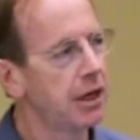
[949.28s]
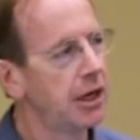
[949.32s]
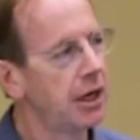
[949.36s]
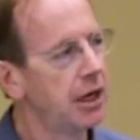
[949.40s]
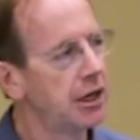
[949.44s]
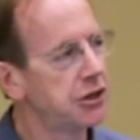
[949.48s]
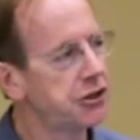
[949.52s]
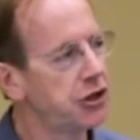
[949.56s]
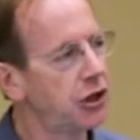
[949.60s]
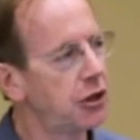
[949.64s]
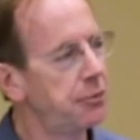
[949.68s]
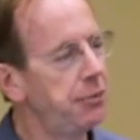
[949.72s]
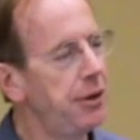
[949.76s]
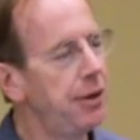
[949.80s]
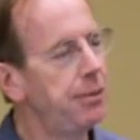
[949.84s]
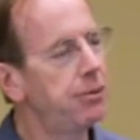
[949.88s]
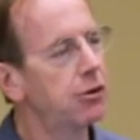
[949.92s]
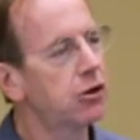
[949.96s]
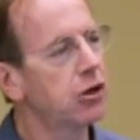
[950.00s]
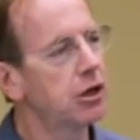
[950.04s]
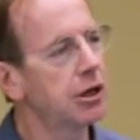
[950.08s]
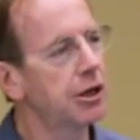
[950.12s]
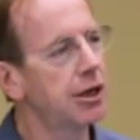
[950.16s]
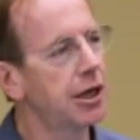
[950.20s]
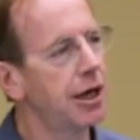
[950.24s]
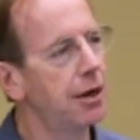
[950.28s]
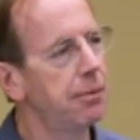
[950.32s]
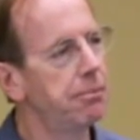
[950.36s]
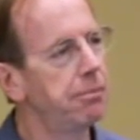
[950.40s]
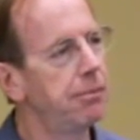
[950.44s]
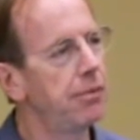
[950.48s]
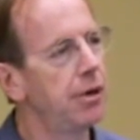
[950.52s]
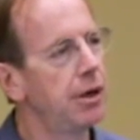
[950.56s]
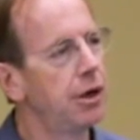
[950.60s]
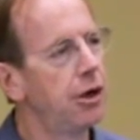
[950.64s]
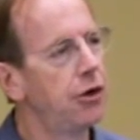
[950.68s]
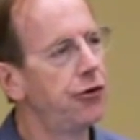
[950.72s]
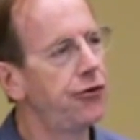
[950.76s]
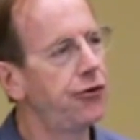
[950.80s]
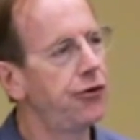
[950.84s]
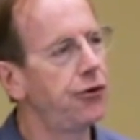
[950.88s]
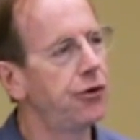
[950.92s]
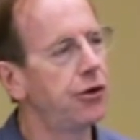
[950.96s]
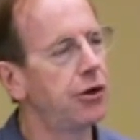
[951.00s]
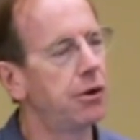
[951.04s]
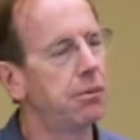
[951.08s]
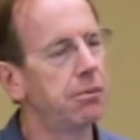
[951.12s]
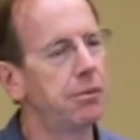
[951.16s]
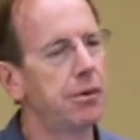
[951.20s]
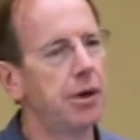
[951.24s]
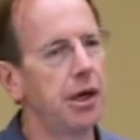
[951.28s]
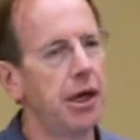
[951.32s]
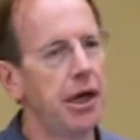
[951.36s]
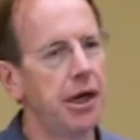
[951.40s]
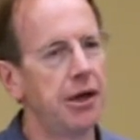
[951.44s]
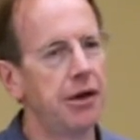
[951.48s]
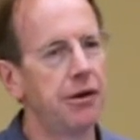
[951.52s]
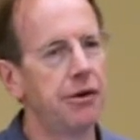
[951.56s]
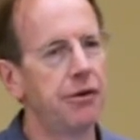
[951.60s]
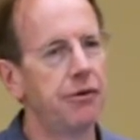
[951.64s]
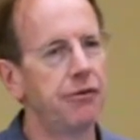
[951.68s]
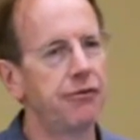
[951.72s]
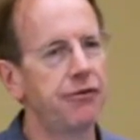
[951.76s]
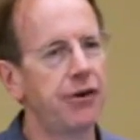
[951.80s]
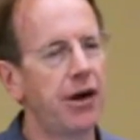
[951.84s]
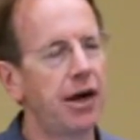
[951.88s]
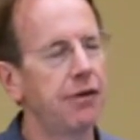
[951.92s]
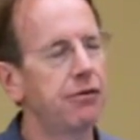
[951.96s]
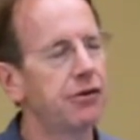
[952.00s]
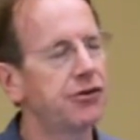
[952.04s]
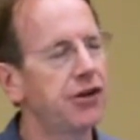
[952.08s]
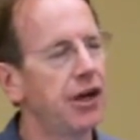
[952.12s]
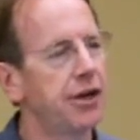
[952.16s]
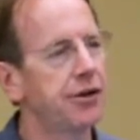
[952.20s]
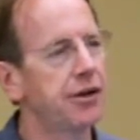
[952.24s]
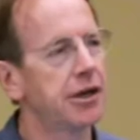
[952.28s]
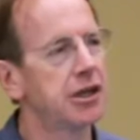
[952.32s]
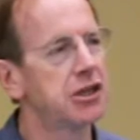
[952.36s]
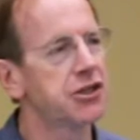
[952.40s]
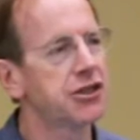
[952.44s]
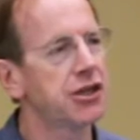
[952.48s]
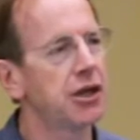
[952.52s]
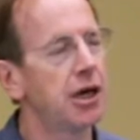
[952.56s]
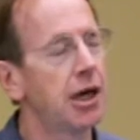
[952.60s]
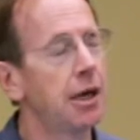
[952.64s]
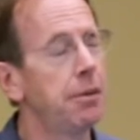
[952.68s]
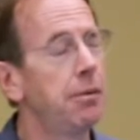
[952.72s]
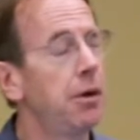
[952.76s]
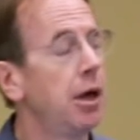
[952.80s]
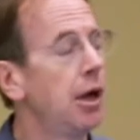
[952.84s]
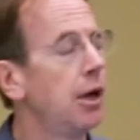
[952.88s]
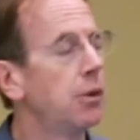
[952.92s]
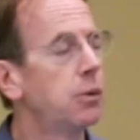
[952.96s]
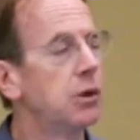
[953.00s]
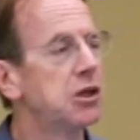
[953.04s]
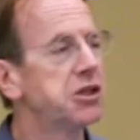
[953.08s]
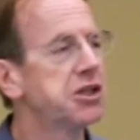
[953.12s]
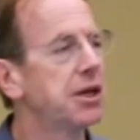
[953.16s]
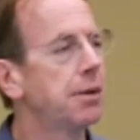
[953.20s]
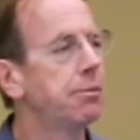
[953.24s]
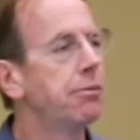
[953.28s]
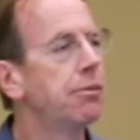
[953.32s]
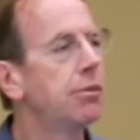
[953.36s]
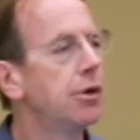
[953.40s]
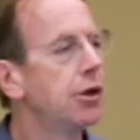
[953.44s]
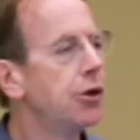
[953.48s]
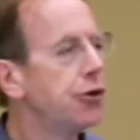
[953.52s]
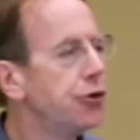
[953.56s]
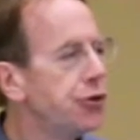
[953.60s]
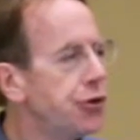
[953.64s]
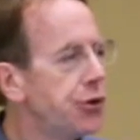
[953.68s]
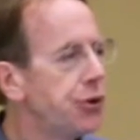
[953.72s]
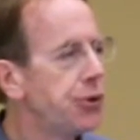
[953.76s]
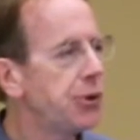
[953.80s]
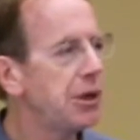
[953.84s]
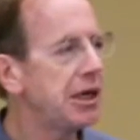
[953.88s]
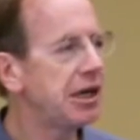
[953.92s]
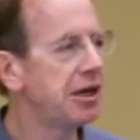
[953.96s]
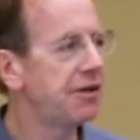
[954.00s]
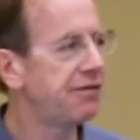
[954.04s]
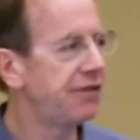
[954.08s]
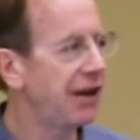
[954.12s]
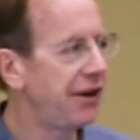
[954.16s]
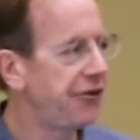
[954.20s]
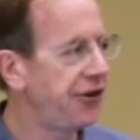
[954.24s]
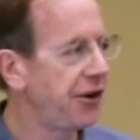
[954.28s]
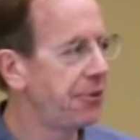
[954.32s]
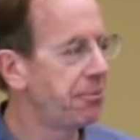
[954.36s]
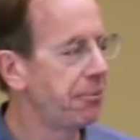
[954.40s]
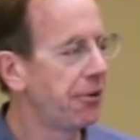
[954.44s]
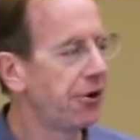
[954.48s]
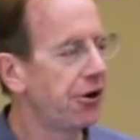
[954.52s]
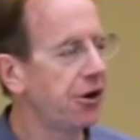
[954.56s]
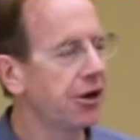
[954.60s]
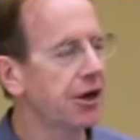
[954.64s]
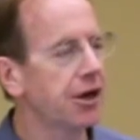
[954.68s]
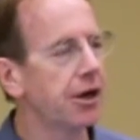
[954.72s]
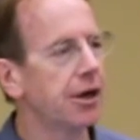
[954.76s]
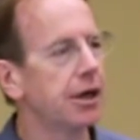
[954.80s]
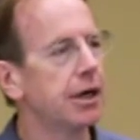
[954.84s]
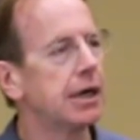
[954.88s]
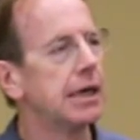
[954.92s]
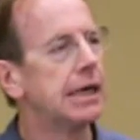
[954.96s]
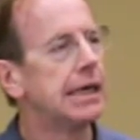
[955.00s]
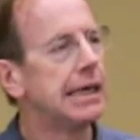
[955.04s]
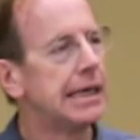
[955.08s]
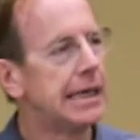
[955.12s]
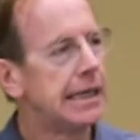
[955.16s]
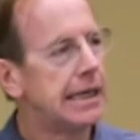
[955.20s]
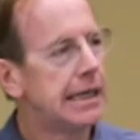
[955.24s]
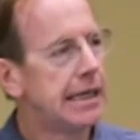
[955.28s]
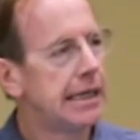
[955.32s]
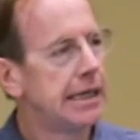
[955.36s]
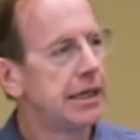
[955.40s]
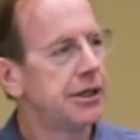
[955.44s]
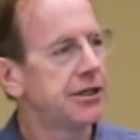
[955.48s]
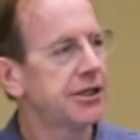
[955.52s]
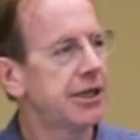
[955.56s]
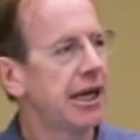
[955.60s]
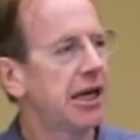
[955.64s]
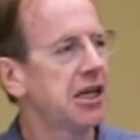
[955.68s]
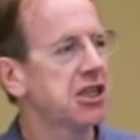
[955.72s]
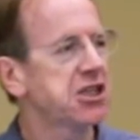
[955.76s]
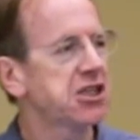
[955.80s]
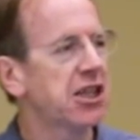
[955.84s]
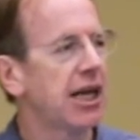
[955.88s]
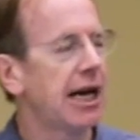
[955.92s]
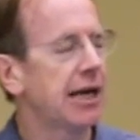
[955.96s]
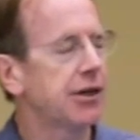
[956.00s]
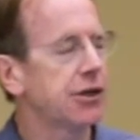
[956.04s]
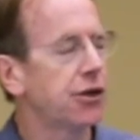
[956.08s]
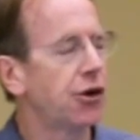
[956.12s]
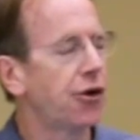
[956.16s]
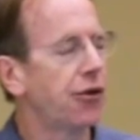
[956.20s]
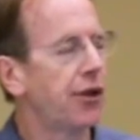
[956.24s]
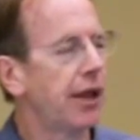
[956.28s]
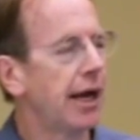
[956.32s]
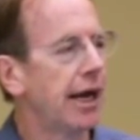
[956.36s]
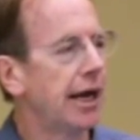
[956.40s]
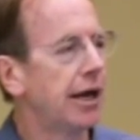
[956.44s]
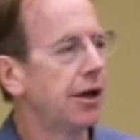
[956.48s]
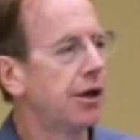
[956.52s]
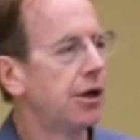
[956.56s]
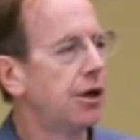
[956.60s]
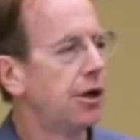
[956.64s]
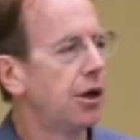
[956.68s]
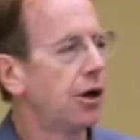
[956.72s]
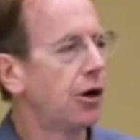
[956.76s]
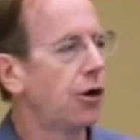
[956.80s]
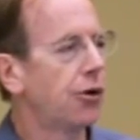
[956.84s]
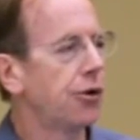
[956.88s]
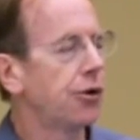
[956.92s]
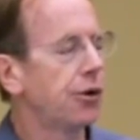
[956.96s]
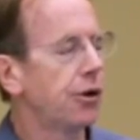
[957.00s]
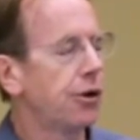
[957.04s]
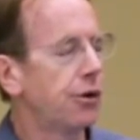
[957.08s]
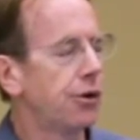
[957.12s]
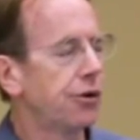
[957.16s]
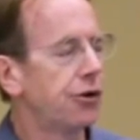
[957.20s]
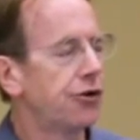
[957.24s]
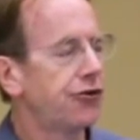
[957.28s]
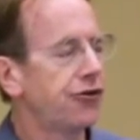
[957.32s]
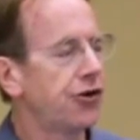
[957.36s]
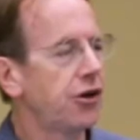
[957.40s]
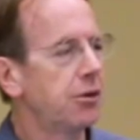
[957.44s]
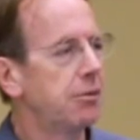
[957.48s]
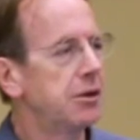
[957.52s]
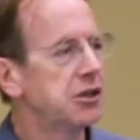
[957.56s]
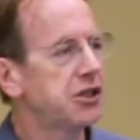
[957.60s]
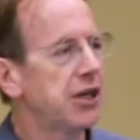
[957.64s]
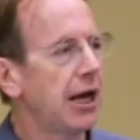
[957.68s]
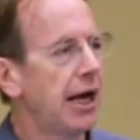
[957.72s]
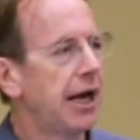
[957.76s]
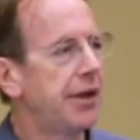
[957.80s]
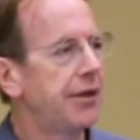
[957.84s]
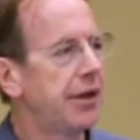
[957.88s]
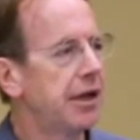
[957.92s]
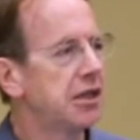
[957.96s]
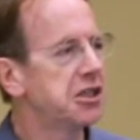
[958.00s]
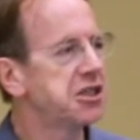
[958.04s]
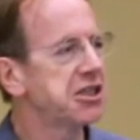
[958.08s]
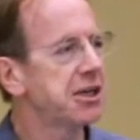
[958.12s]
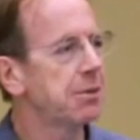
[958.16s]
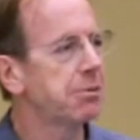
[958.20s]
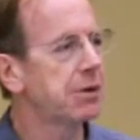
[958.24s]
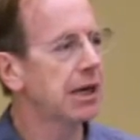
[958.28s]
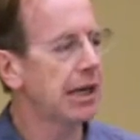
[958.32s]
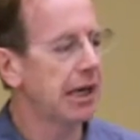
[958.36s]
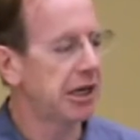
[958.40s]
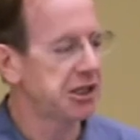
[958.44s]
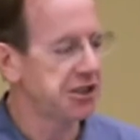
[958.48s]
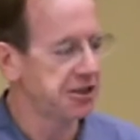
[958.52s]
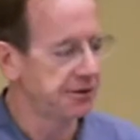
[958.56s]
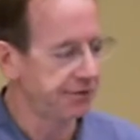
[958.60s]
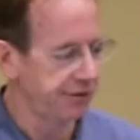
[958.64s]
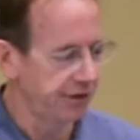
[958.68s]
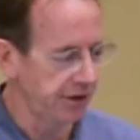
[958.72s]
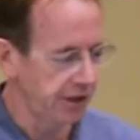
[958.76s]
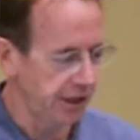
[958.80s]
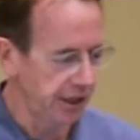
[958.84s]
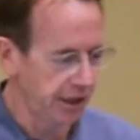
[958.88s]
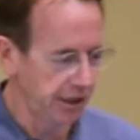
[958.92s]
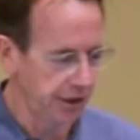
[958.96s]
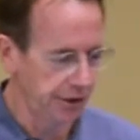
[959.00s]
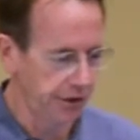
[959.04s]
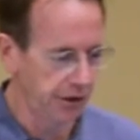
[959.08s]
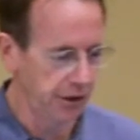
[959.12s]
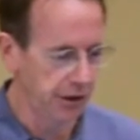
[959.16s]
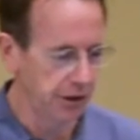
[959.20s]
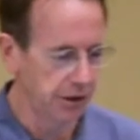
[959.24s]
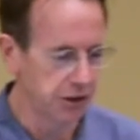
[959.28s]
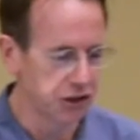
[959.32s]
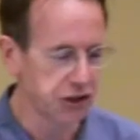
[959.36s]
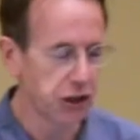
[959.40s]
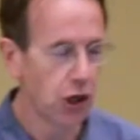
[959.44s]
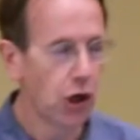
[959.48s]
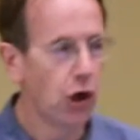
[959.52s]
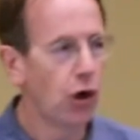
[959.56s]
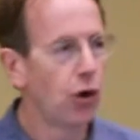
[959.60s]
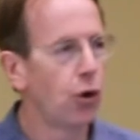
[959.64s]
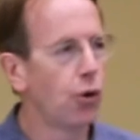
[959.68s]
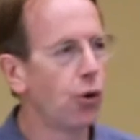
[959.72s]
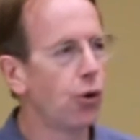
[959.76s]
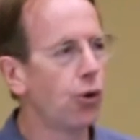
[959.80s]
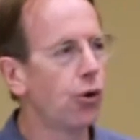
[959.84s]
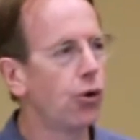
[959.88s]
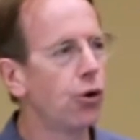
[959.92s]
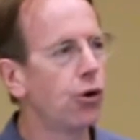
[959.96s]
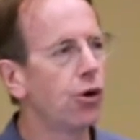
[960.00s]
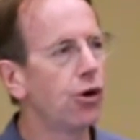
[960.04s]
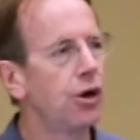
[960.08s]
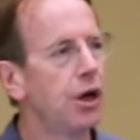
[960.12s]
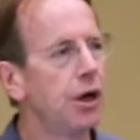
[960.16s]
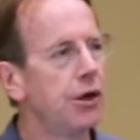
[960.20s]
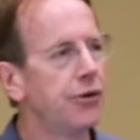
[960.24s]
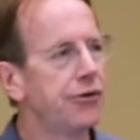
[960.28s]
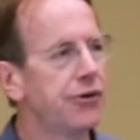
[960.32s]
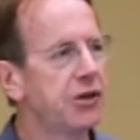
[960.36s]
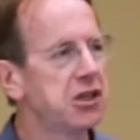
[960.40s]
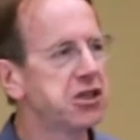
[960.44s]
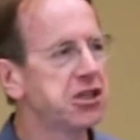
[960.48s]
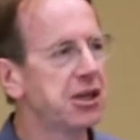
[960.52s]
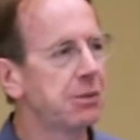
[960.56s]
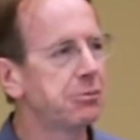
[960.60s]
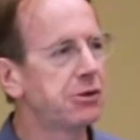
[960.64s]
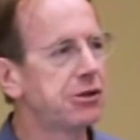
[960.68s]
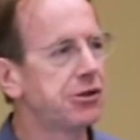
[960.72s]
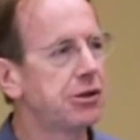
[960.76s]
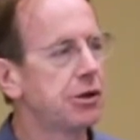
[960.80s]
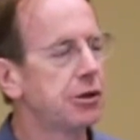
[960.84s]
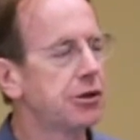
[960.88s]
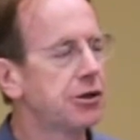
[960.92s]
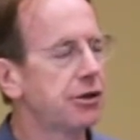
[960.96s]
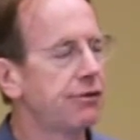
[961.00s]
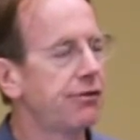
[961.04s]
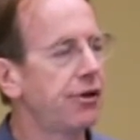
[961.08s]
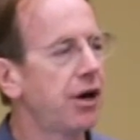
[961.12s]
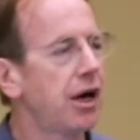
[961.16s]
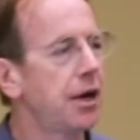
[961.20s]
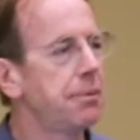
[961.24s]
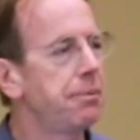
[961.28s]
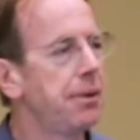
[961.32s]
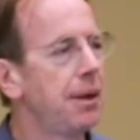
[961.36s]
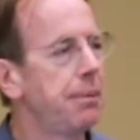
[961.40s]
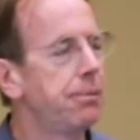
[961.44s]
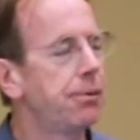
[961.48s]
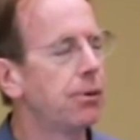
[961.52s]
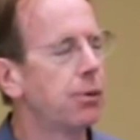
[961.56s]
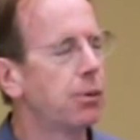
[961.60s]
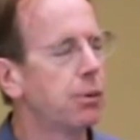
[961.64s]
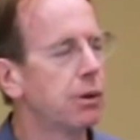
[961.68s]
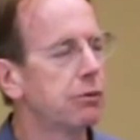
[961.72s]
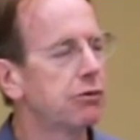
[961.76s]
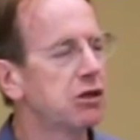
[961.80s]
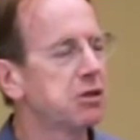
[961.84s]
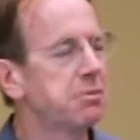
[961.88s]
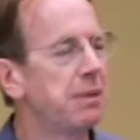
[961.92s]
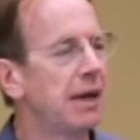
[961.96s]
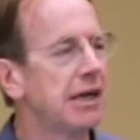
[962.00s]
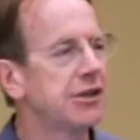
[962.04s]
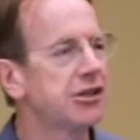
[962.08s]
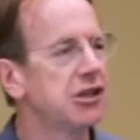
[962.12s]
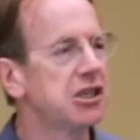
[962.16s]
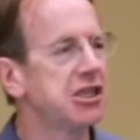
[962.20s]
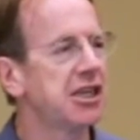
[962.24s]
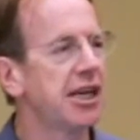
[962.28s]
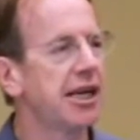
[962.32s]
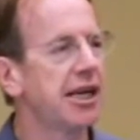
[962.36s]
so that people can come to them in 5 or 10 years' time with some newly invented marker, test that on the tumours, and then subclassify those. Or to subdivide people with respect to, say,